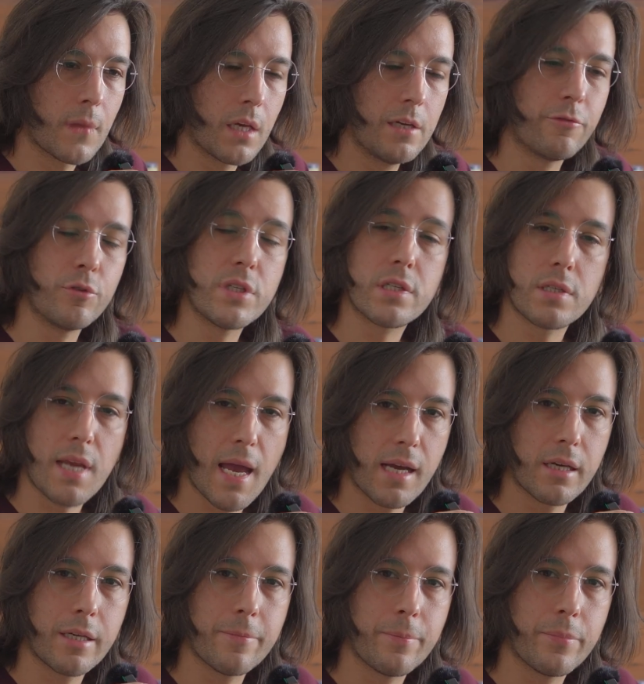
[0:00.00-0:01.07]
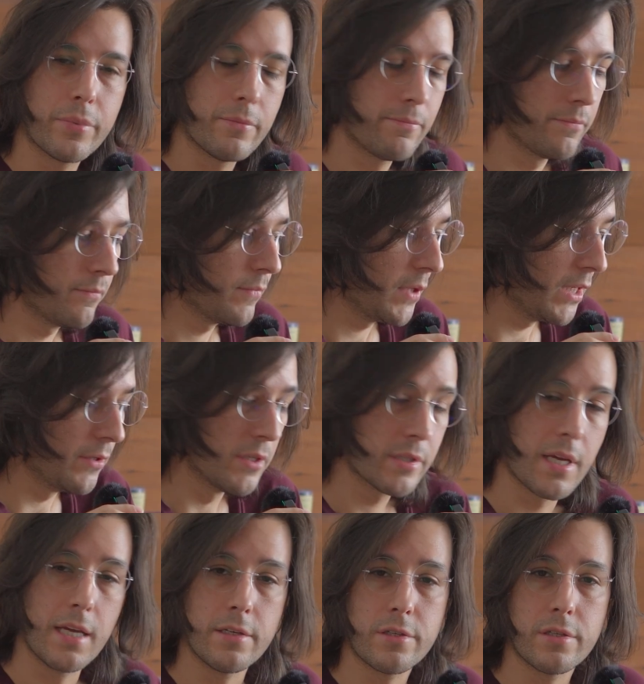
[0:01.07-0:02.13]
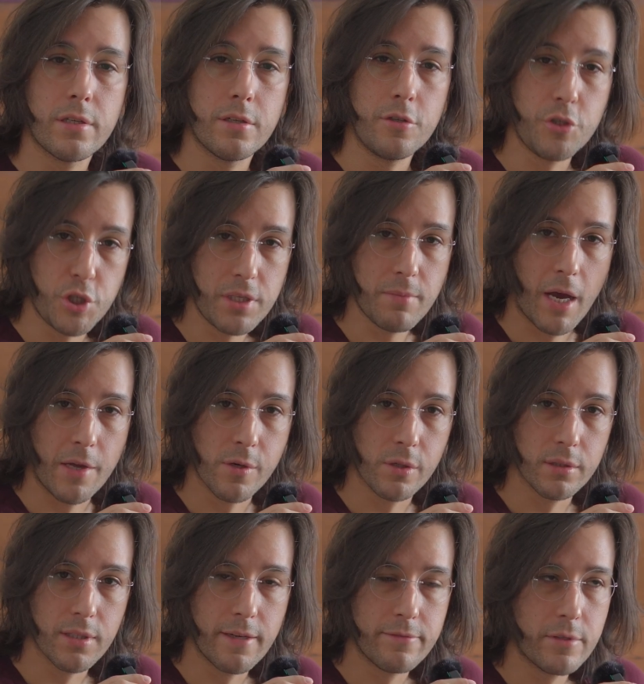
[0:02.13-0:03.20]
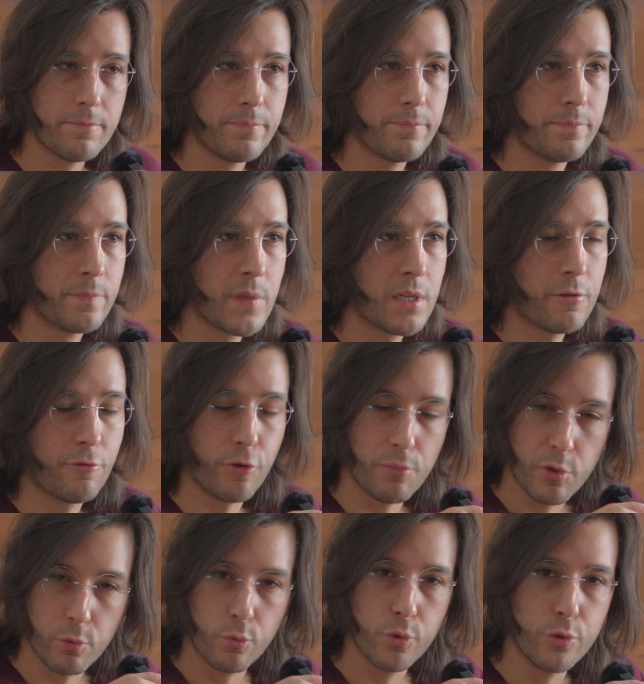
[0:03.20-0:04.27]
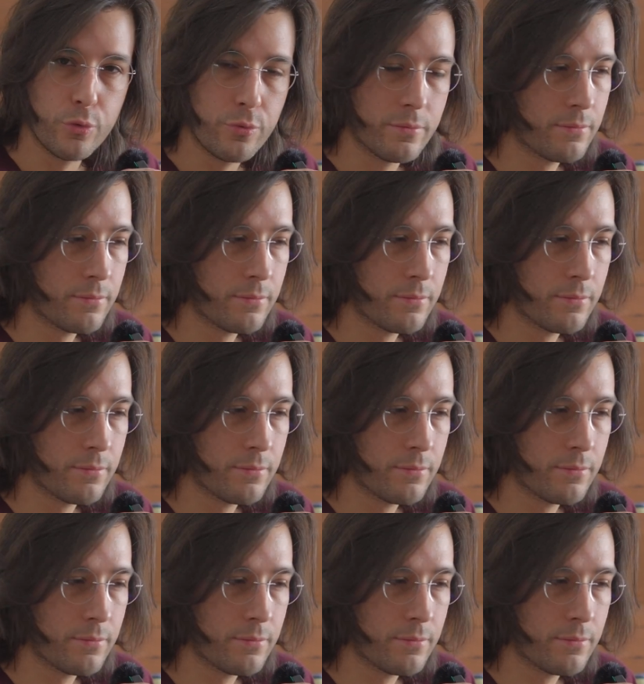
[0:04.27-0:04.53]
If we stack up, in this case, G minor 11, from the root,